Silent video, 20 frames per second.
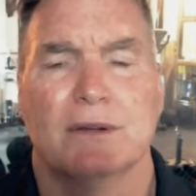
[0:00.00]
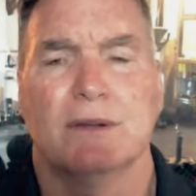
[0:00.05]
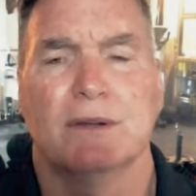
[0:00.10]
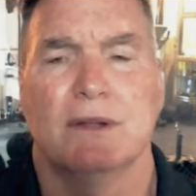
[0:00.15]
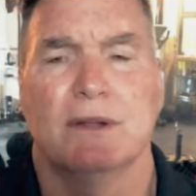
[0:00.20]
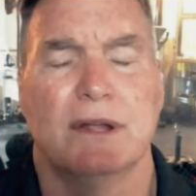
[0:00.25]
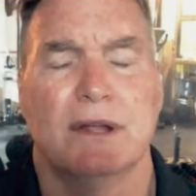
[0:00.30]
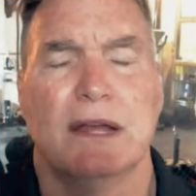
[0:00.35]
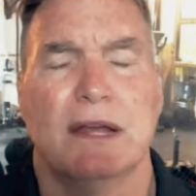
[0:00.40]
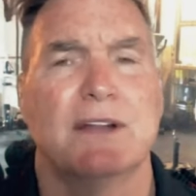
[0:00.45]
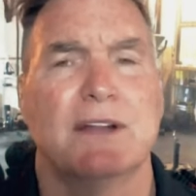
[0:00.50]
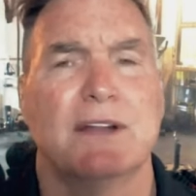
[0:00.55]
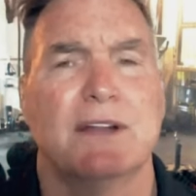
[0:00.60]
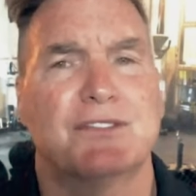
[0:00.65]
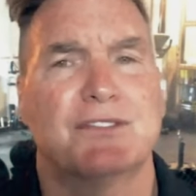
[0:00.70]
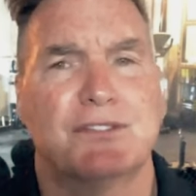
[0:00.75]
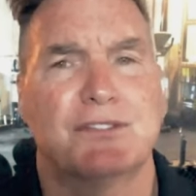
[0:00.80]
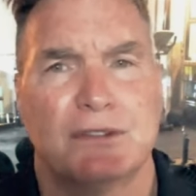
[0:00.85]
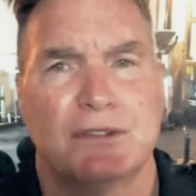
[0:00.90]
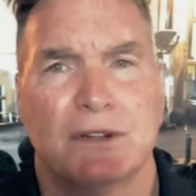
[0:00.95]

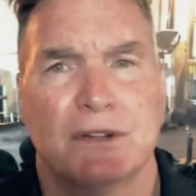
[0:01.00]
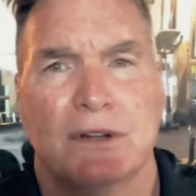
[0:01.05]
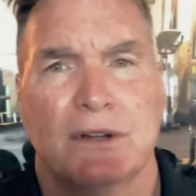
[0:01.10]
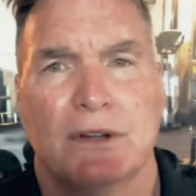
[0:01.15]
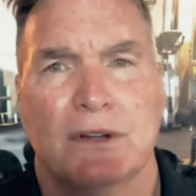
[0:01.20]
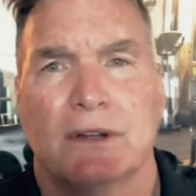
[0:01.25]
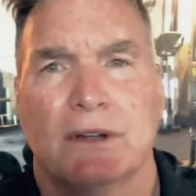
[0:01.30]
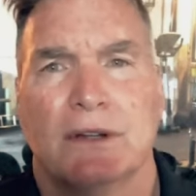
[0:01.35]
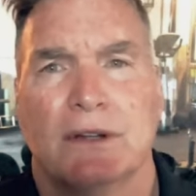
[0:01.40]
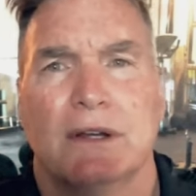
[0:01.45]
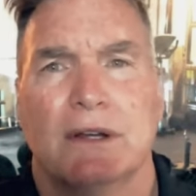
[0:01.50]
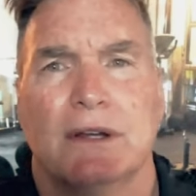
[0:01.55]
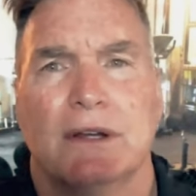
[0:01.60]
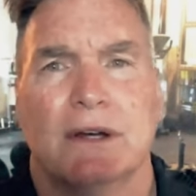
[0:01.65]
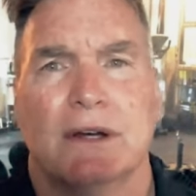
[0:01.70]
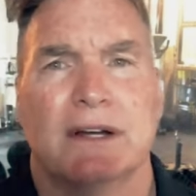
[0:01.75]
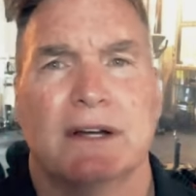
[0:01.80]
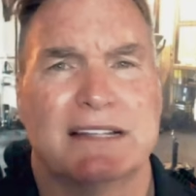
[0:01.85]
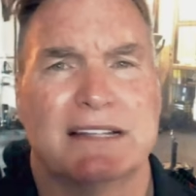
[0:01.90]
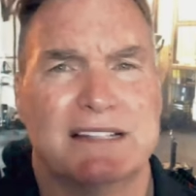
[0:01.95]
hits,
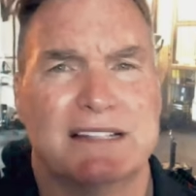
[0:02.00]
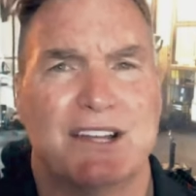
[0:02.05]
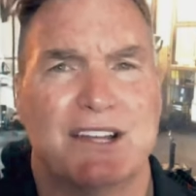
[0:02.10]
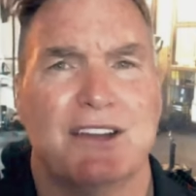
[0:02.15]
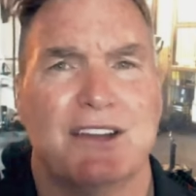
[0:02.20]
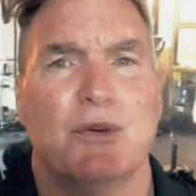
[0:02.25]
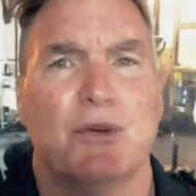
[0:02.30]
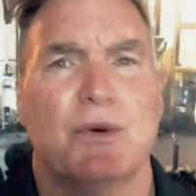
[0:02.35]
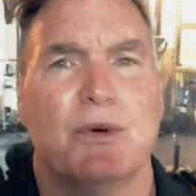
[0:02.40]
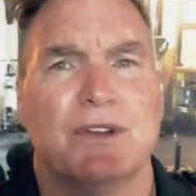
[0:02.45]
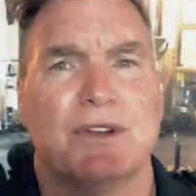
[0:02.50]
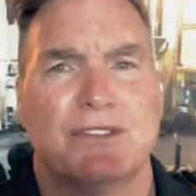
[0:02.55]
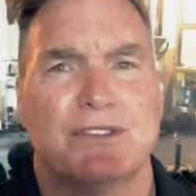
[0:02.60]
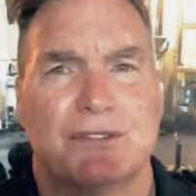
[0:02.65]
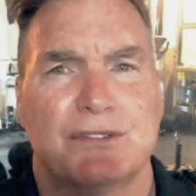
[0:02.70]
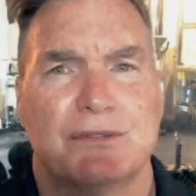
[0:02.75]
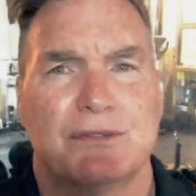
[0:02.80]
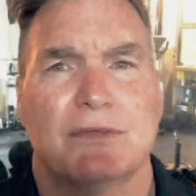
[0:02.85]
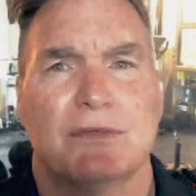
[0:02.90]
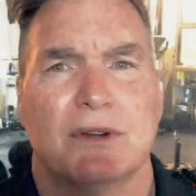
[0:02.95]

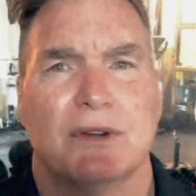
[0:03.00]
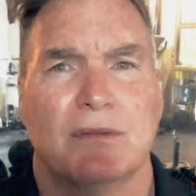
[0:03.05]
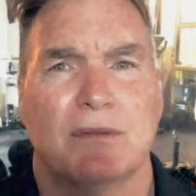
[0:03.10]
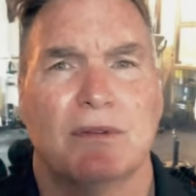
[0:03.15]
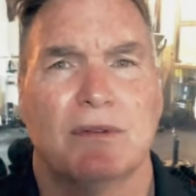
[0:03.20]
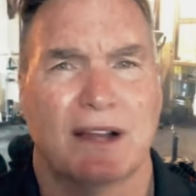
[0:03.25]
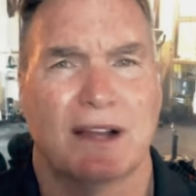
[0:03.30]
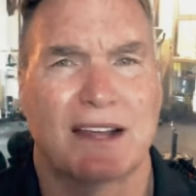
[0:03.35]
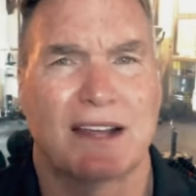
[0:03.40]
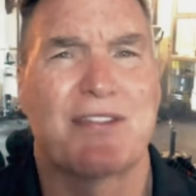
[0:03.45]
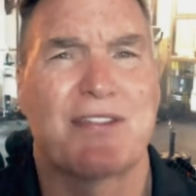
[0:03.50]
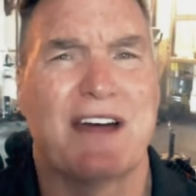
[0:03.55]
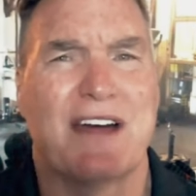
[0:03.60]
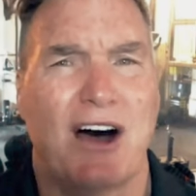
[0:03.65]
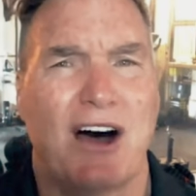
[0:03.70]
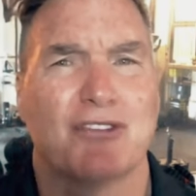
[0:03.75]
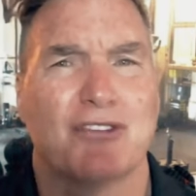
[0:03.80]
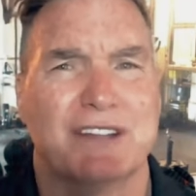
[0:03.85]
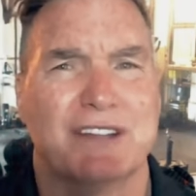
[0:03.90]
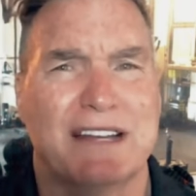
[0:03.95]
continuous, like
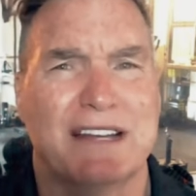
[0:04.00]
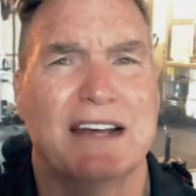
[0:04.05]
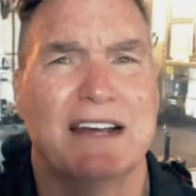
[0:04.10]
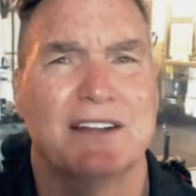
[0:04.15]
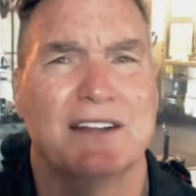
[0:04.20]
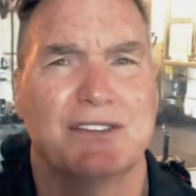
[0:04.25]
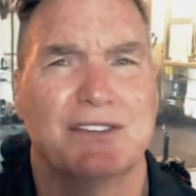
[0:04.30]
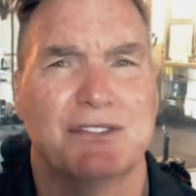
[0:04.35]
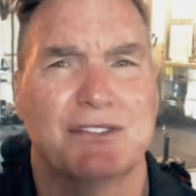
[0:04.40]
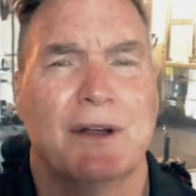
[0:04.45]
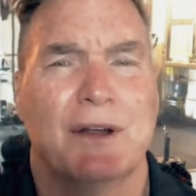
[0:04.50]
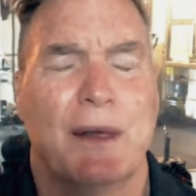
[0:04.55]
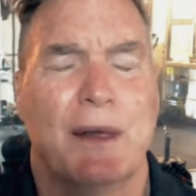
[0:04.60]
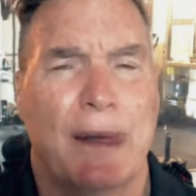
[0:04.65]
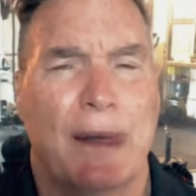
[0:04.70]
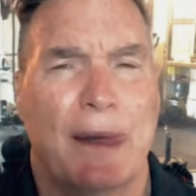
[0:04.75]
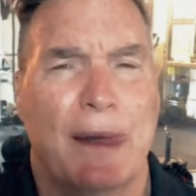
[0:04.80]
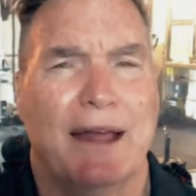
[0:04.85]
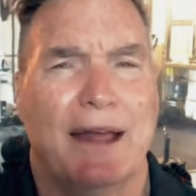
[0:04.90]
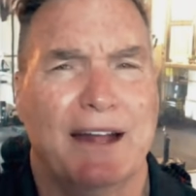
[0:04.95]
1,000 hits,
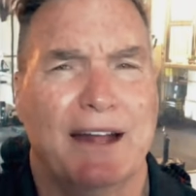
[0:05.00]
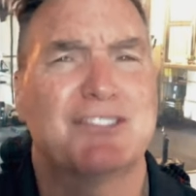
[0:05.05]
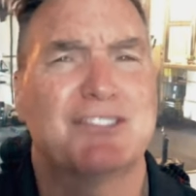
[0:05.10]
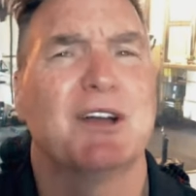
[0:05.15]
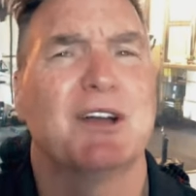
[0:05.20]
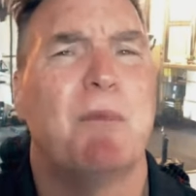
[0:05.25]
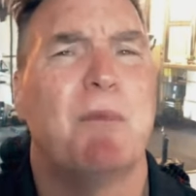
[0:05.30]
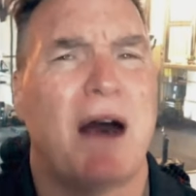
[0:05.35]
it's a